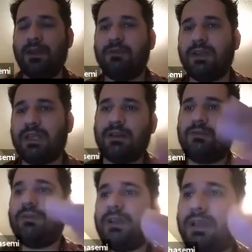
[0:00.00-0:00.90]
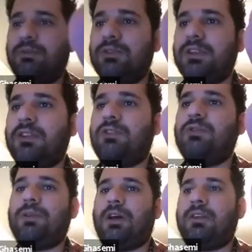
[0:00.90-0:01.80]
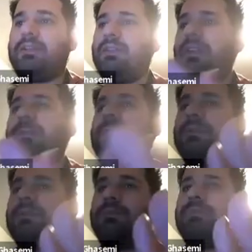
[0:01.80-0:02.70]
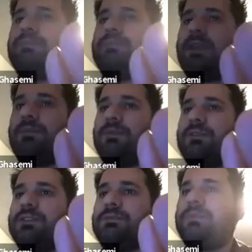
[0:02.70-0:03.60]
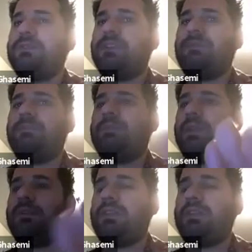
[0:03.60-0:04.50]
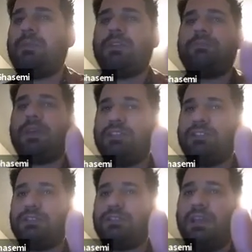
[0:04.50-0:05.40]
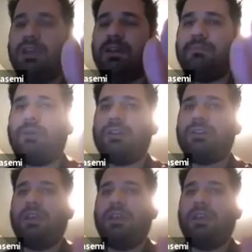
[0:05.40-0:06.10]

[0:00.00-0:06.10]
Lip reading: we can put these two plots in separate papers, separate pages, but